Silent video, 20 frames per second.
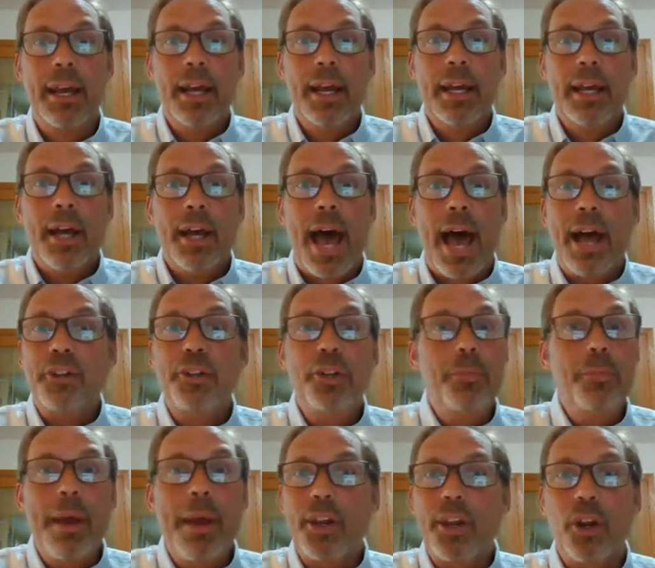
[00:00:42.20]
as you
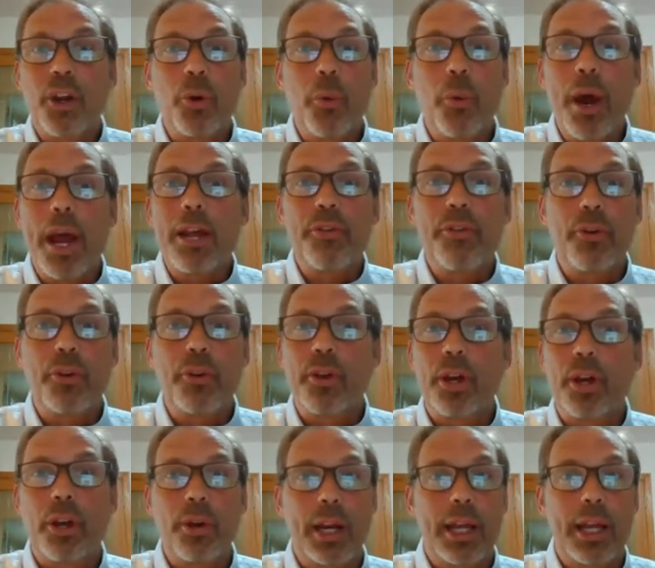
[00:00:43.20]
make your way through the
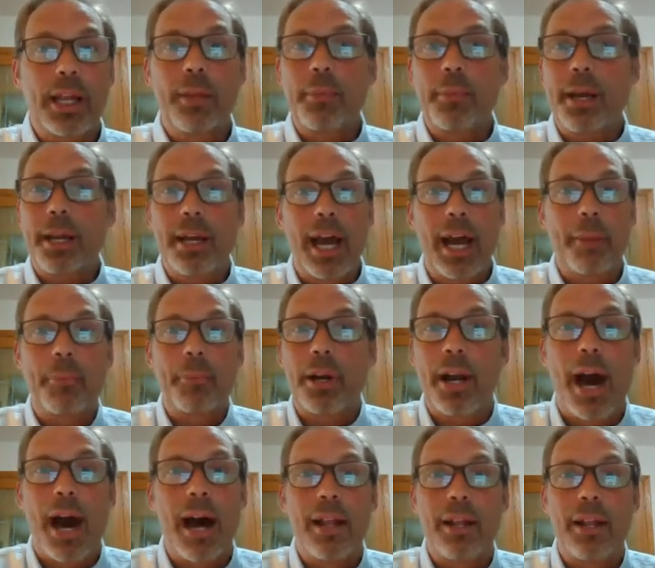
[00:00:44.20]
curriculum at Kuiper
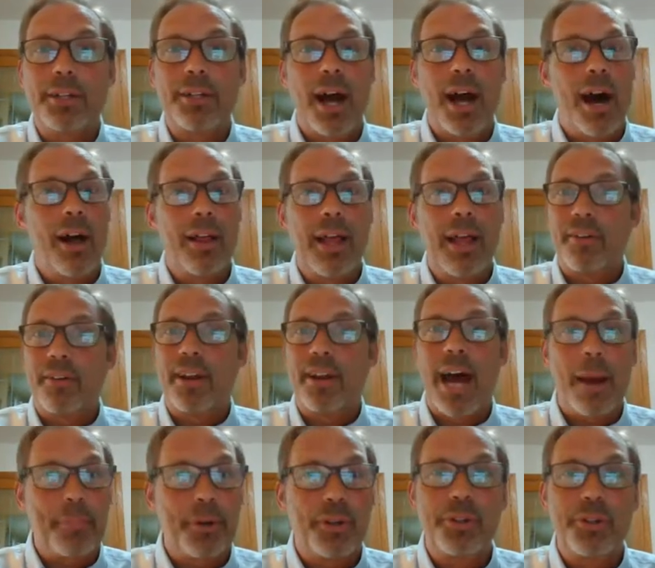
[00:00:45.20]
College, I'll have an
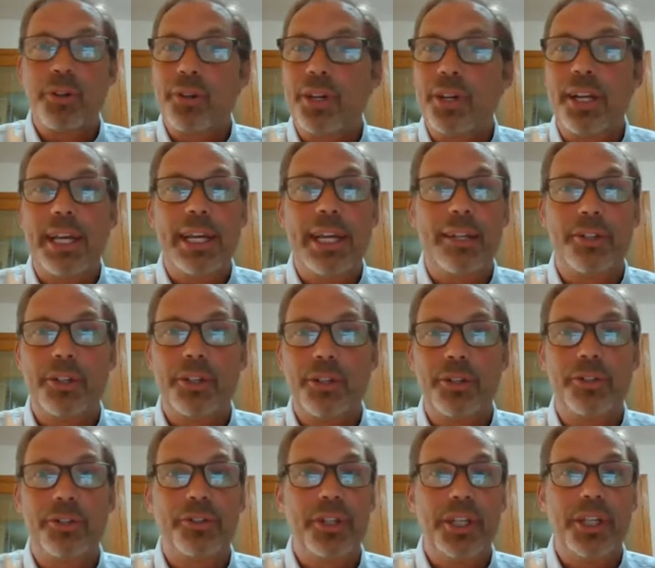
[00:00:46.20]
opportunity to
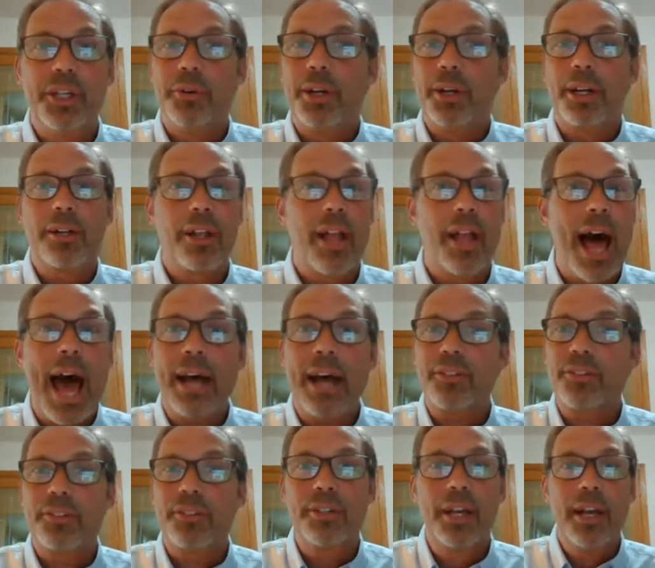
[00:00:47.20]
see you in
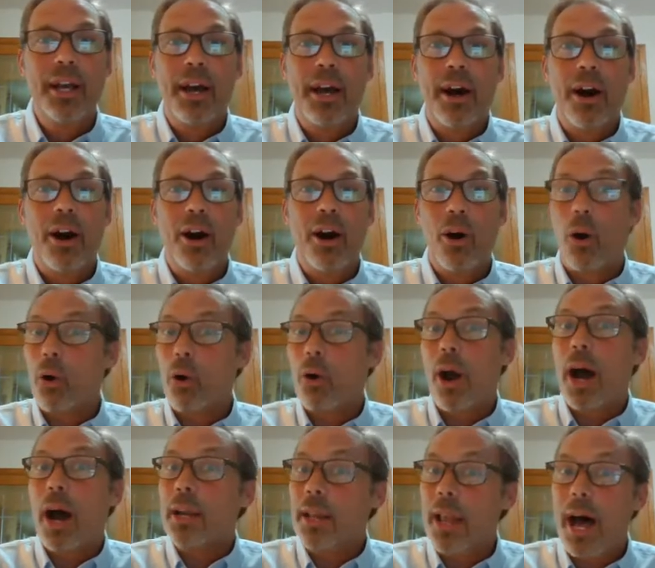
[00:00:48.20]
class or
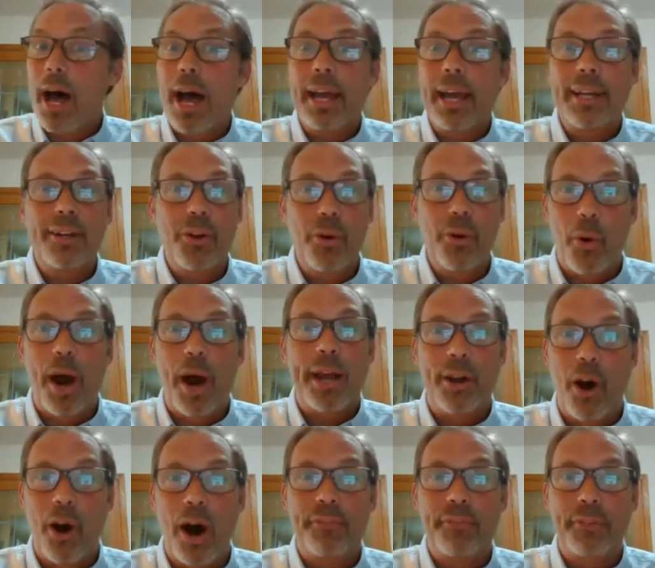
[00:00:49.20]
online quite
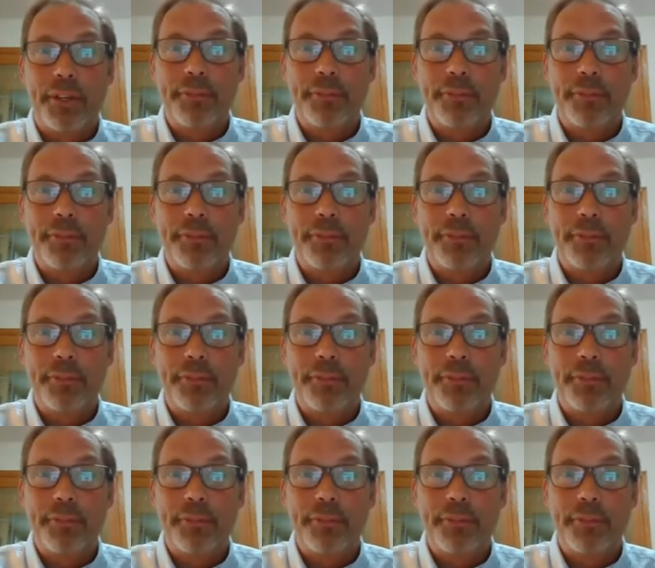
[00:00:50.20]
often.